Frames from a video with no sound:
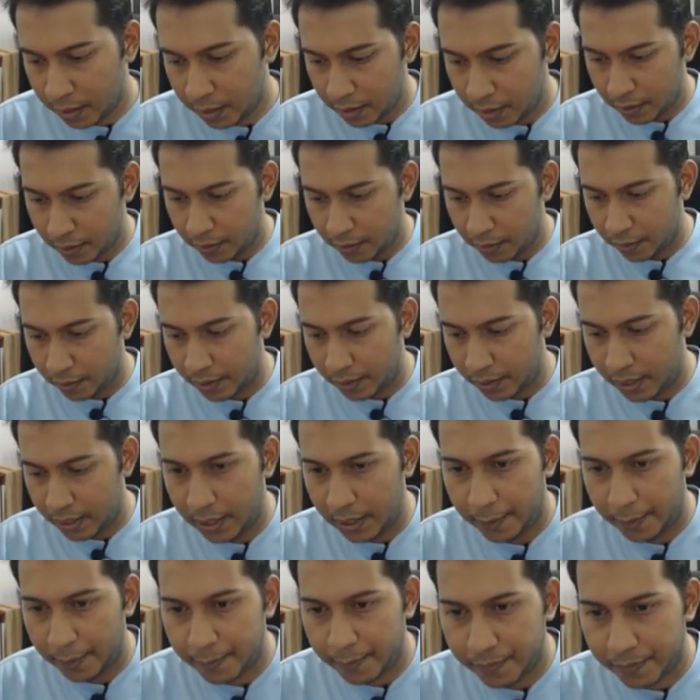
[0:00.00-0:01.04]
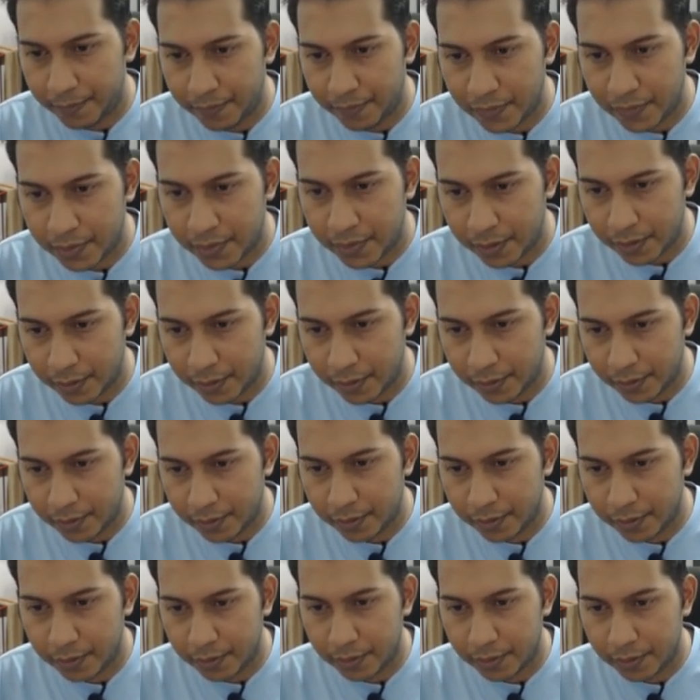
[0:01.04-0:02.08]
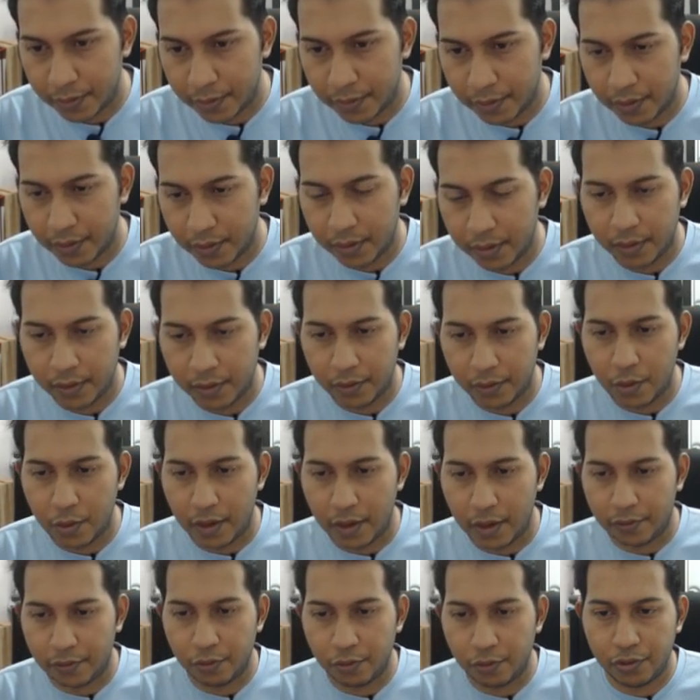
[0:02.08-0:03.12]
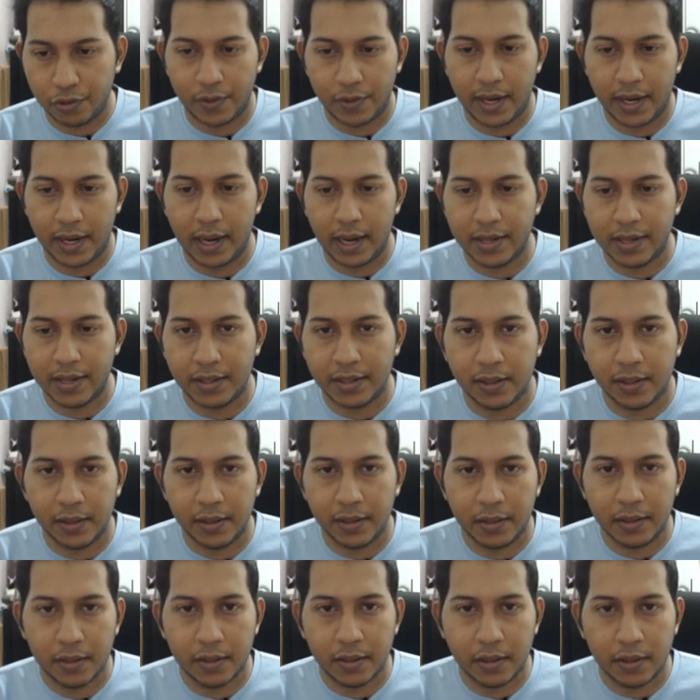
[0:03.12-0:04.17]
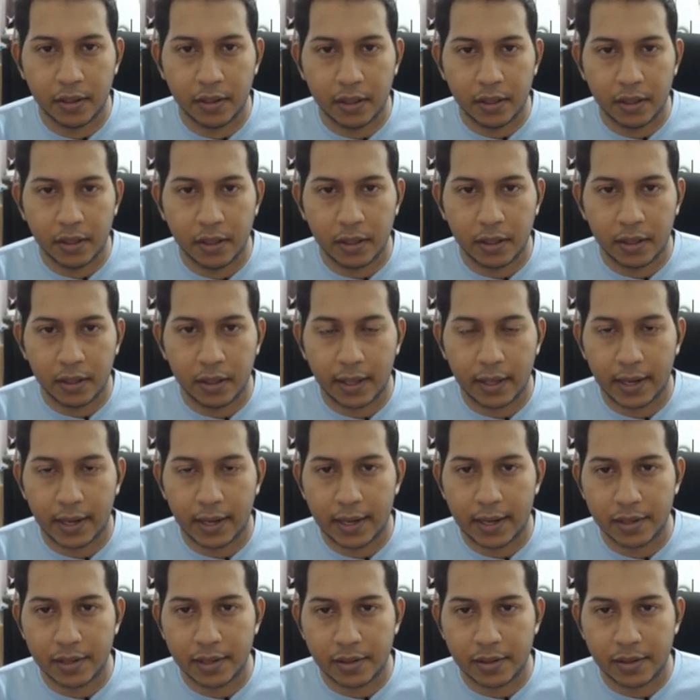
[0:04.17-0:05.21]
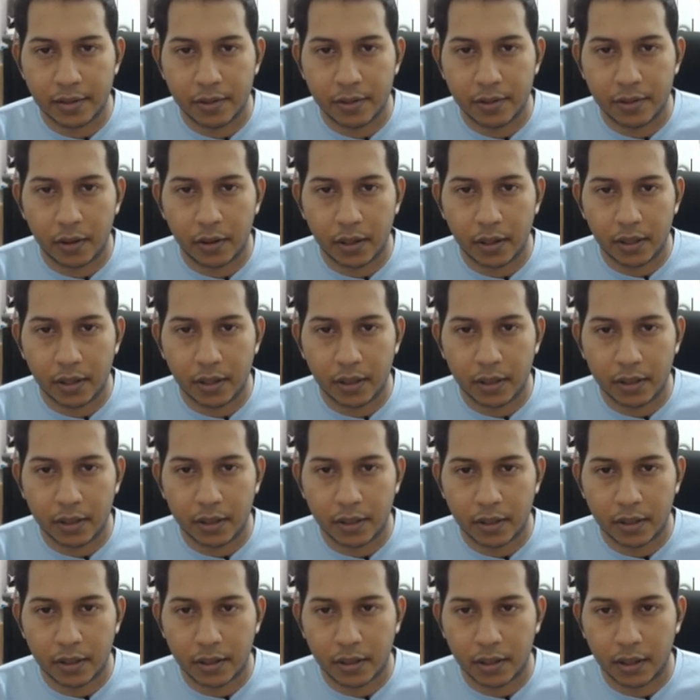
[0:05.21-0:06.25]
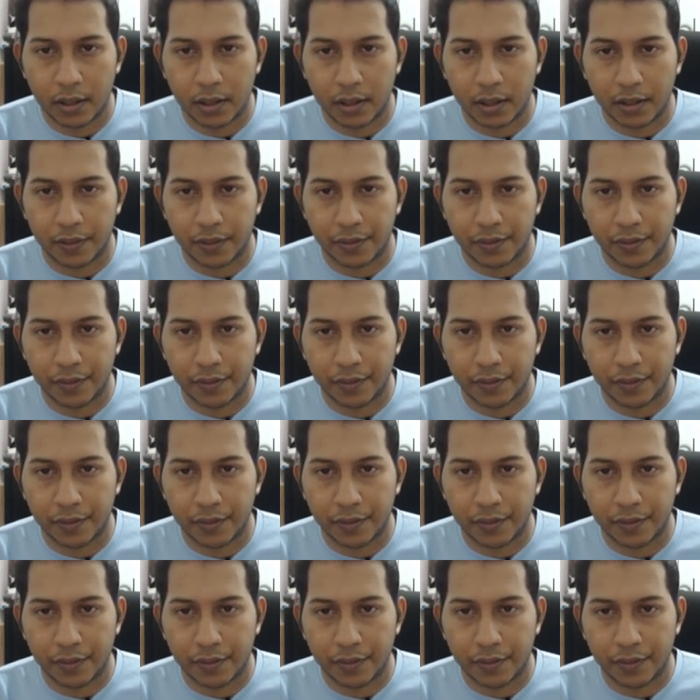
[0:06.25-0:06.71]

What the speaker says: Okay, so you have 2 straight lines here. Okay, let us draw a curve.